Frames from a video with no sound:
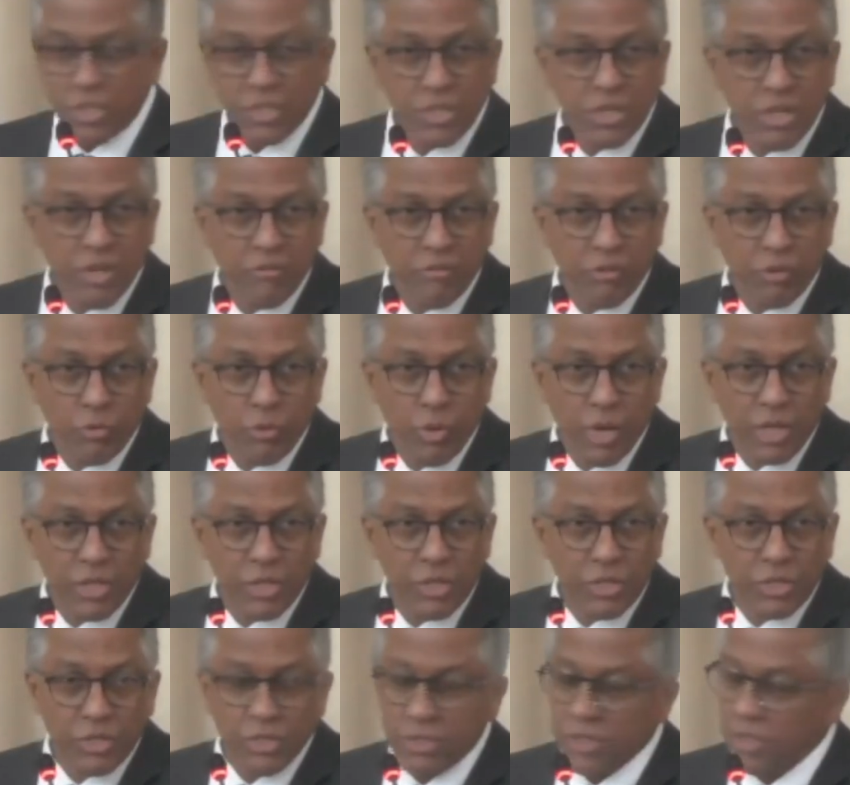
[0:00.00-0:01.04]
never
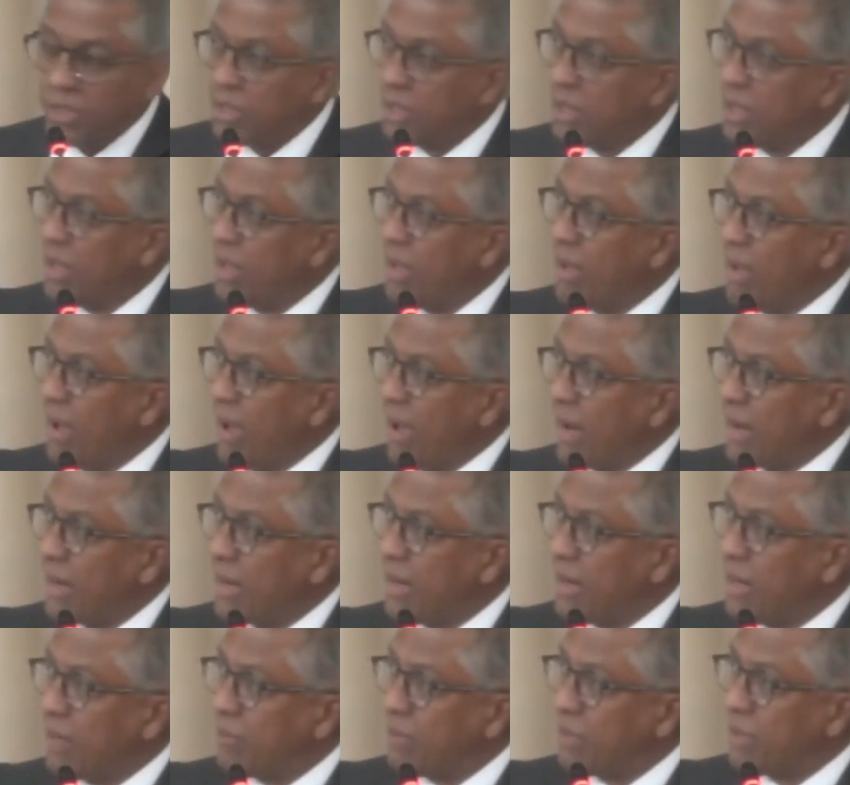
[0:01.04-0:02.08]
registered and
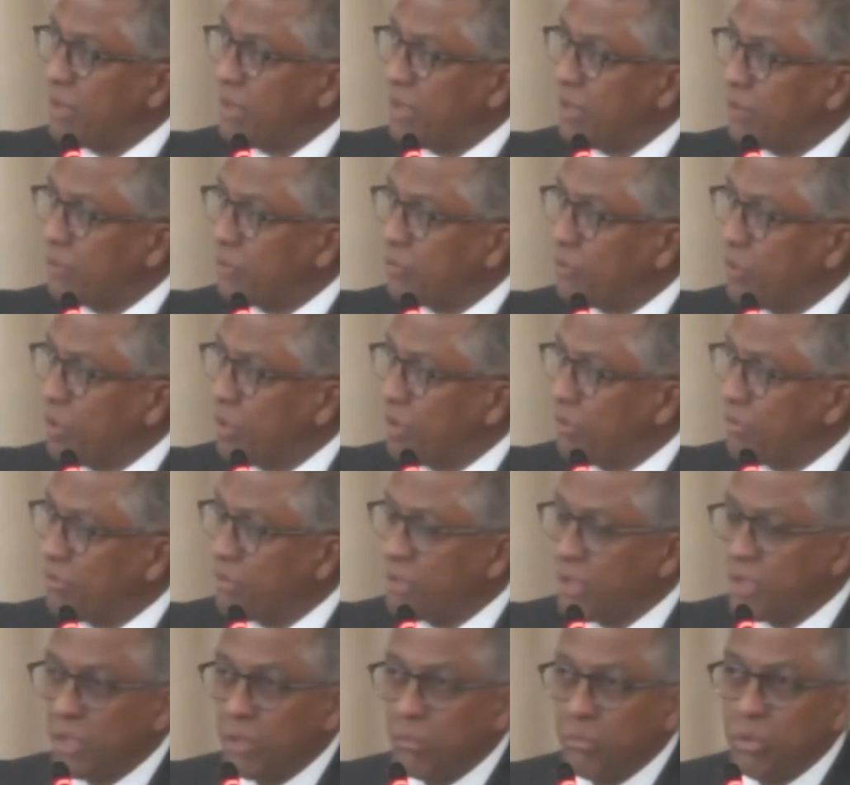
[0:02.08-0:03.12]
never therefore
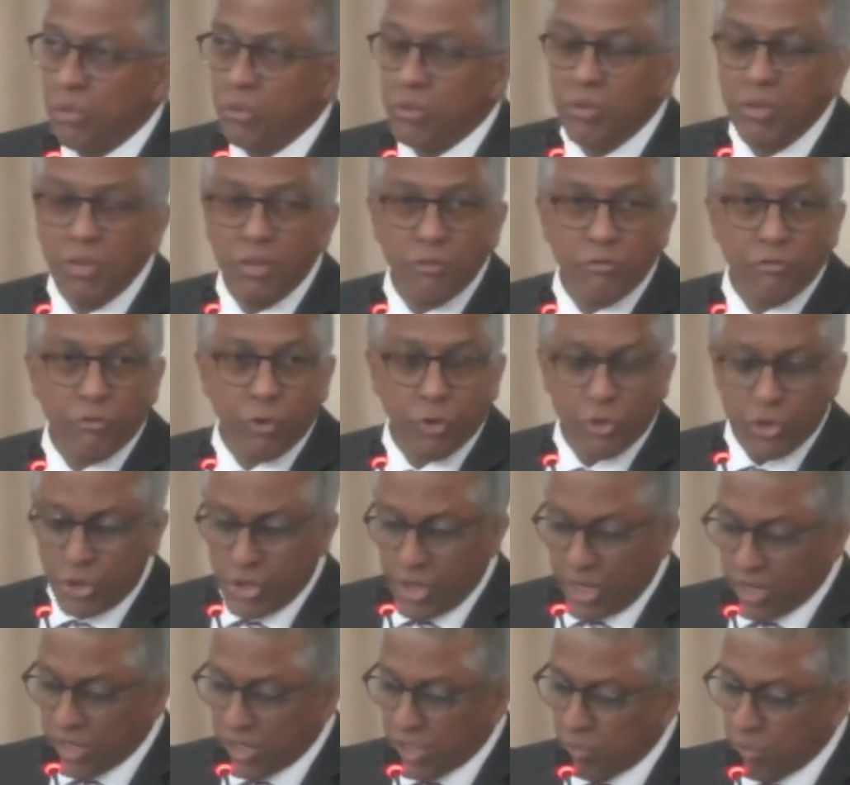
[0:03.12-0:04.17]
available for
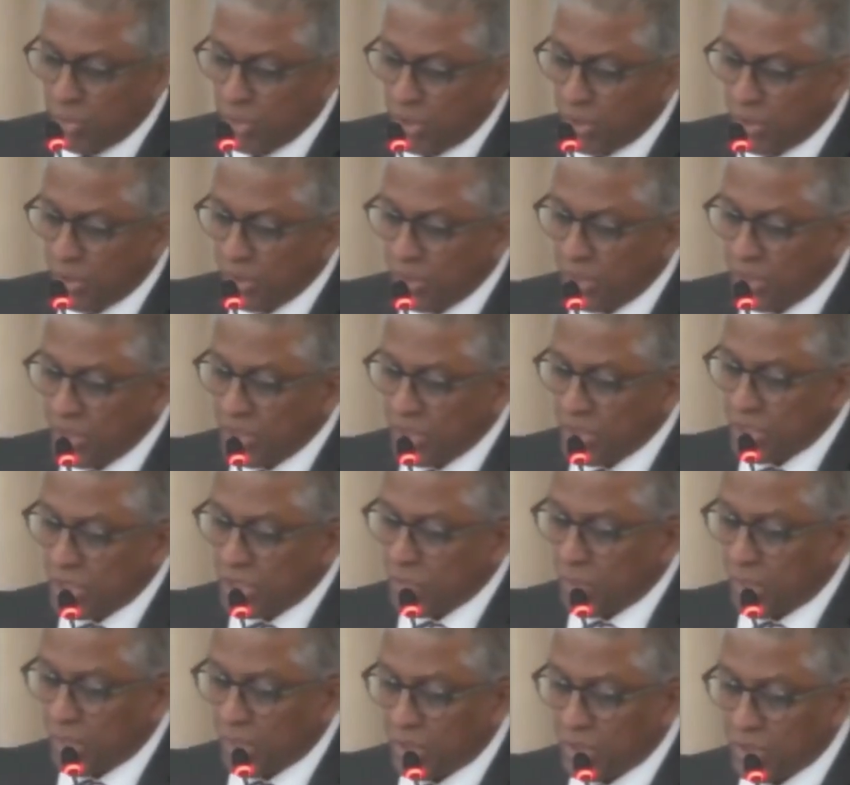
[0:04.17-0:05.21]
transparent
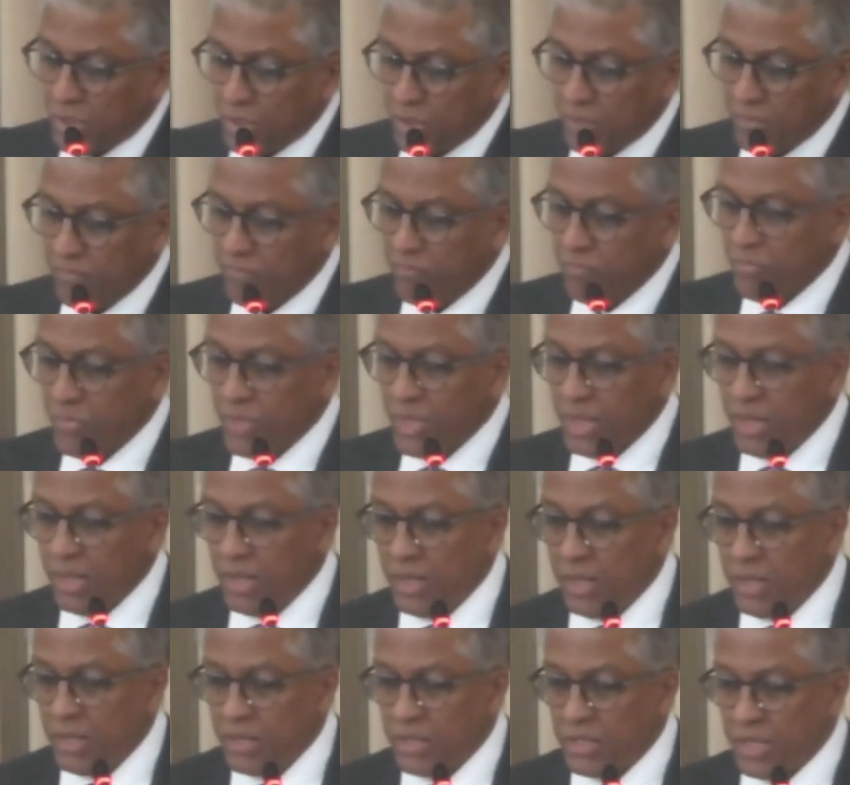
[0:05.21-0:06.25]
inspection.
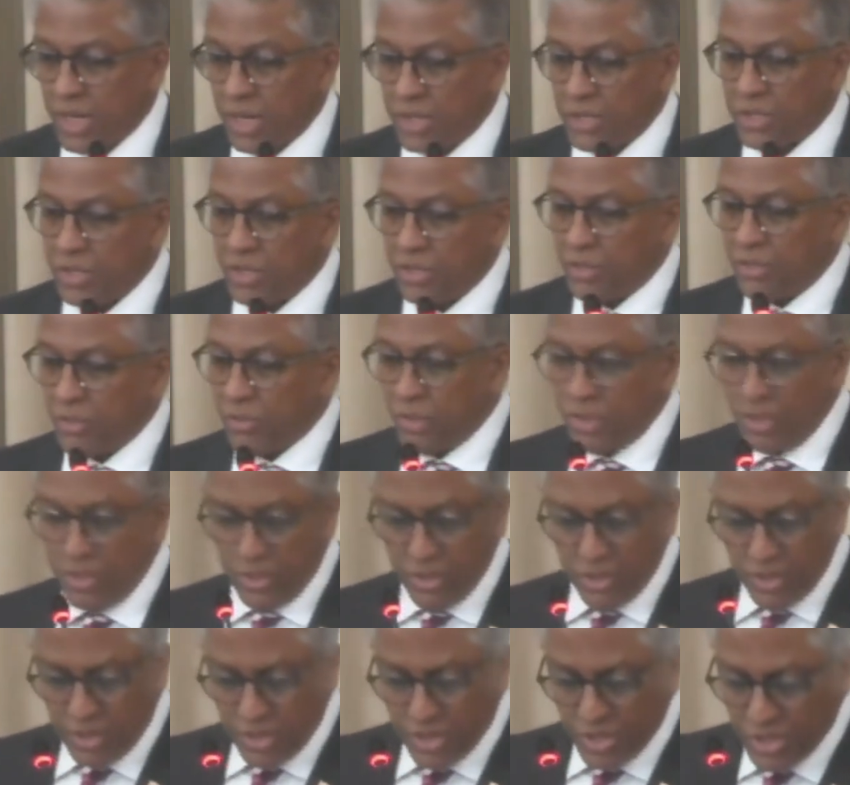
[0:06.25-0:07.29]
Section
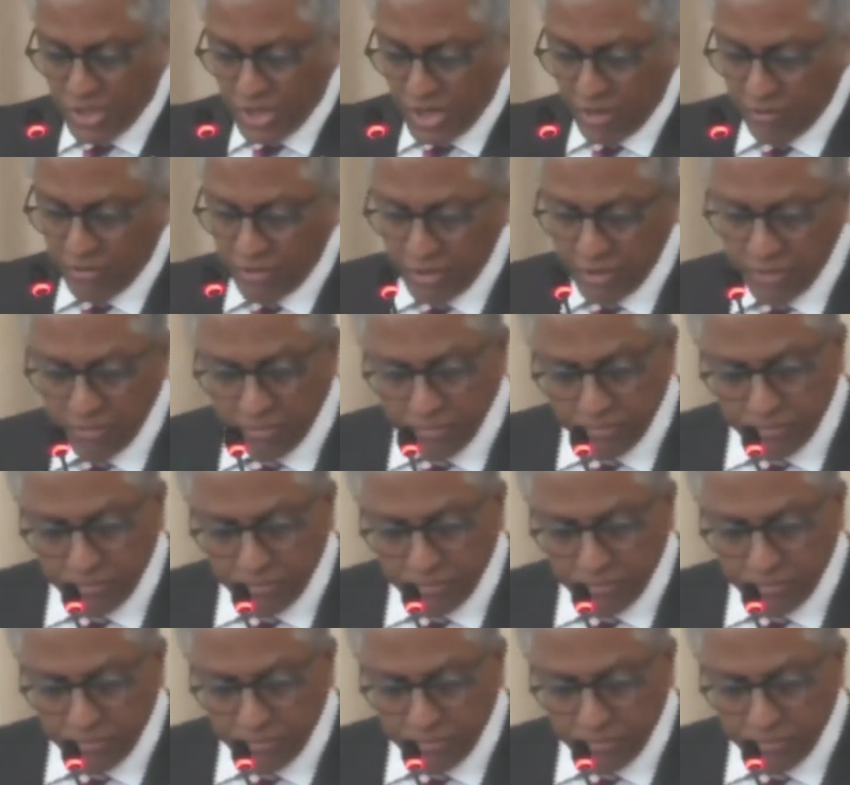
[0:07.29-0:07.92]
337